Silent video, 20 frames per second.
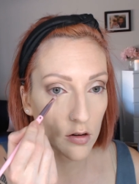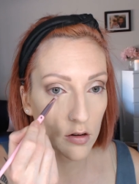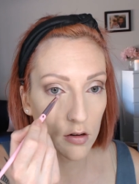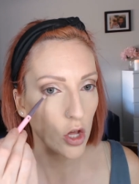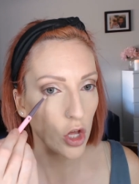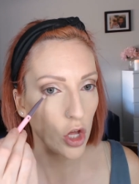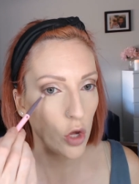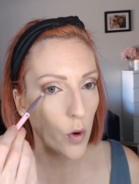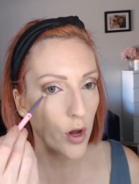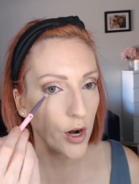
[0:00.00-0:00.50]

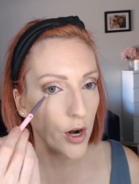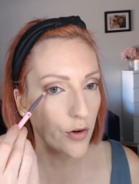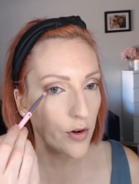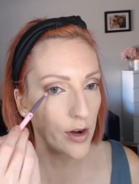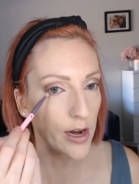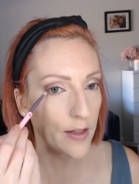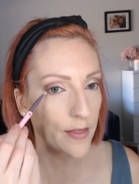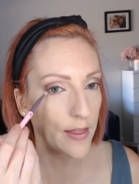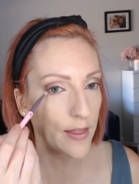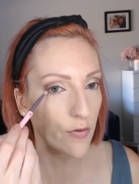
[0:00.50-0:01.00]
You want to
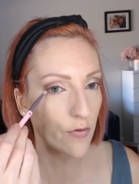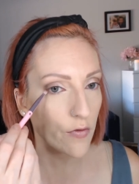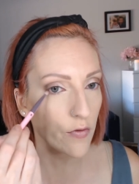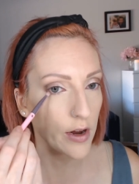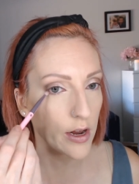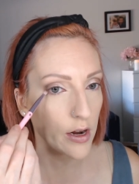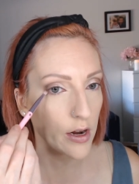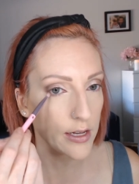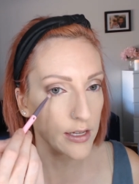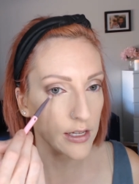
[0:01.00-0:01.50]
create that
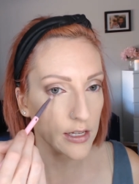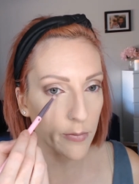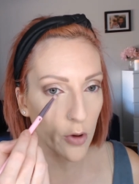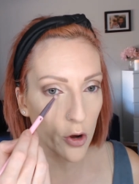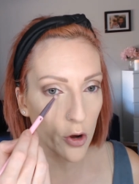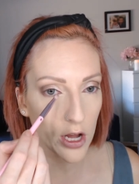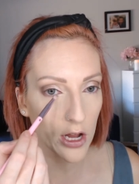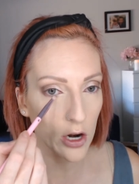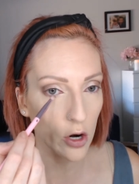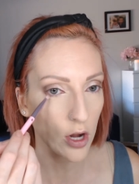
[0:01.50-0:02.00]
really
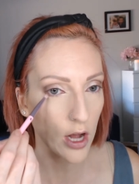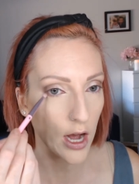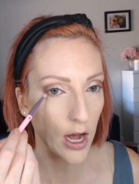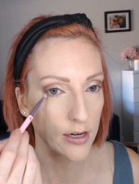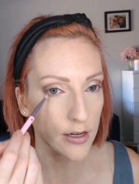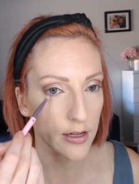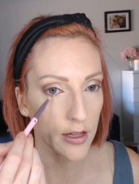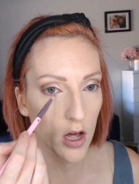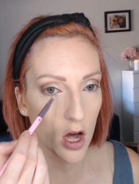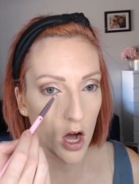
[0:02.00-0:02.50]
smoky look
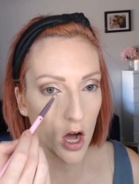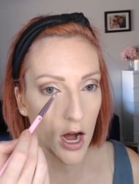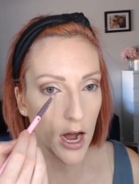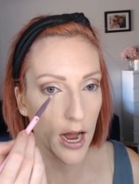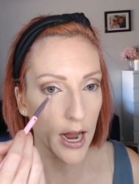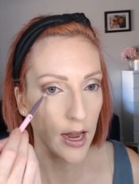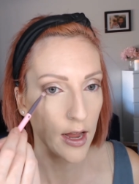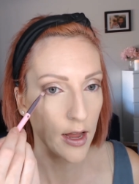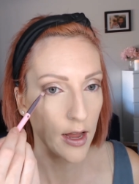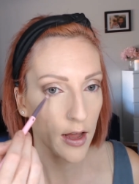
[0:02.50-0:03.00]
under the
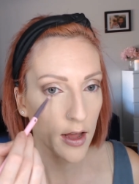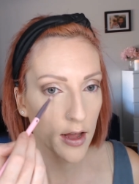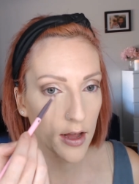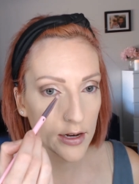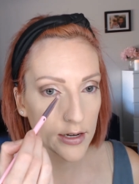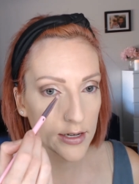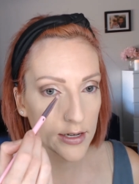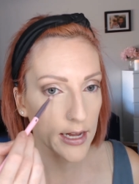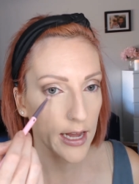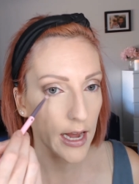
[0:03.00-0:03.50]
eye.
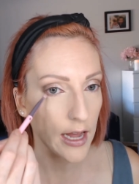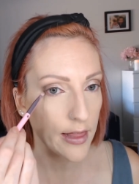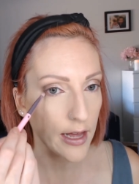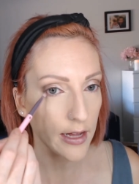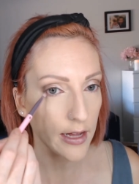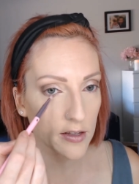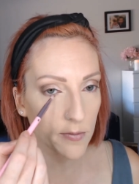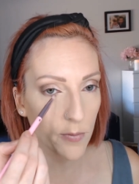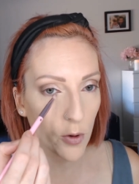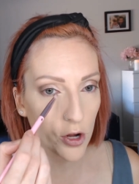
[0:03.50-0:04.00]
To get
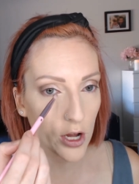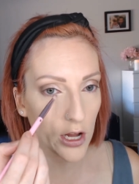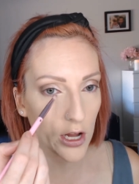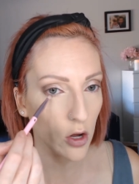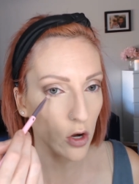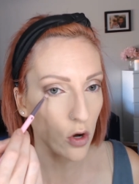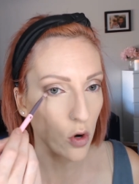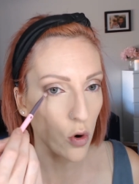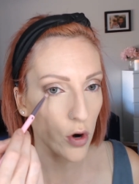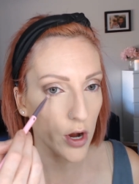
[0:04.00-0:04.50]
that smoky
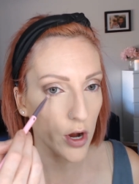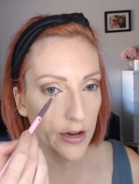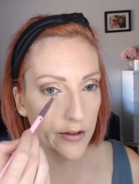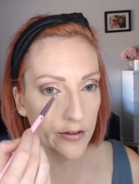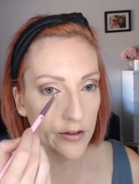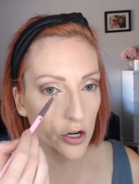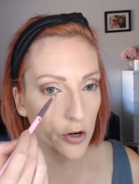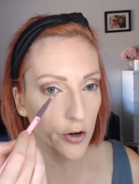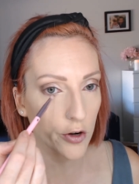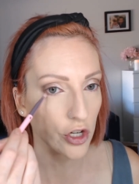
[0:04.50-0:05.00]
look, all you need
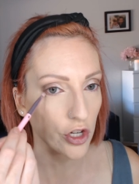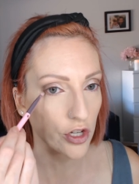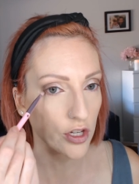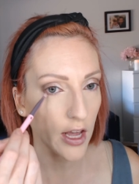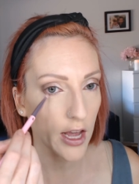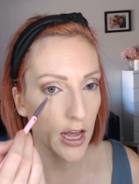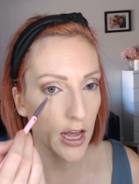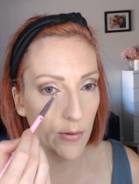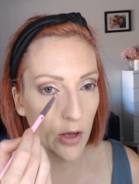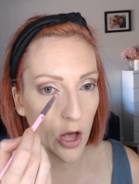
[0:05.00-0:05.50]
to do is just
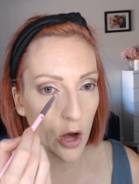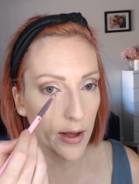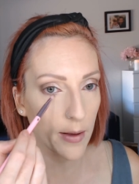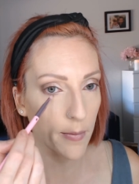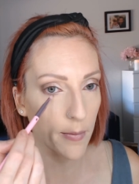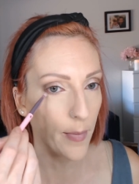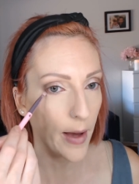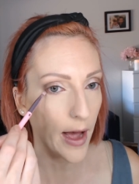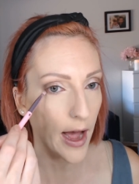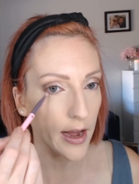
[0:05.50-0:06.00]
keep
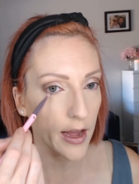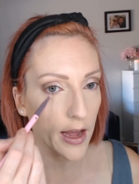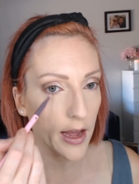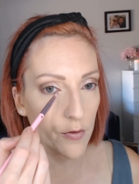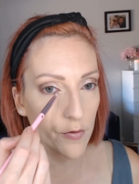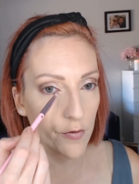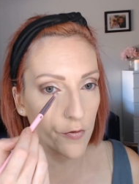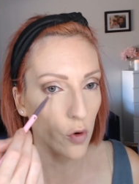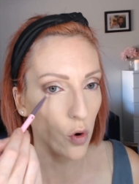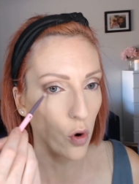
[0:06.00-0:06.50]
going back
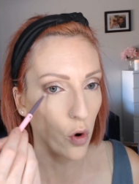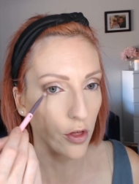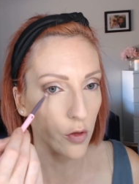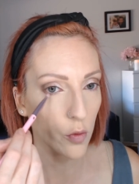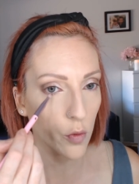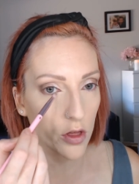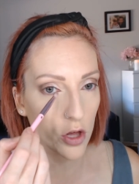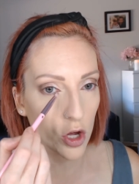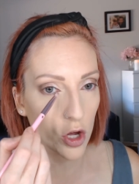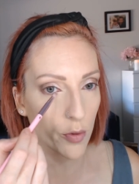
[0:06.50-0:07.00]
and forth
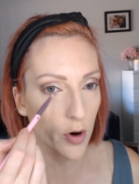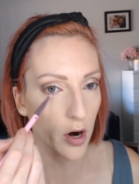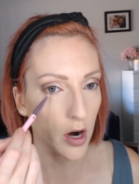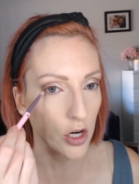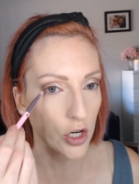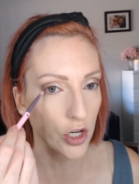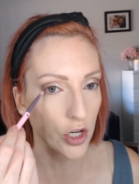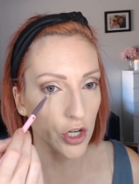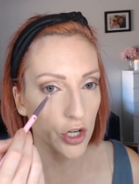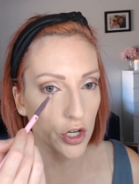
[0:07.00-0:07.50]
with your
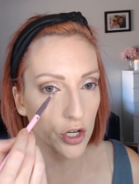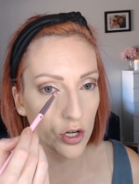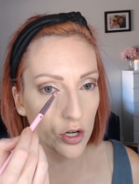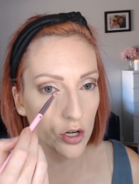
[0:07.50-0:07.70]
brush.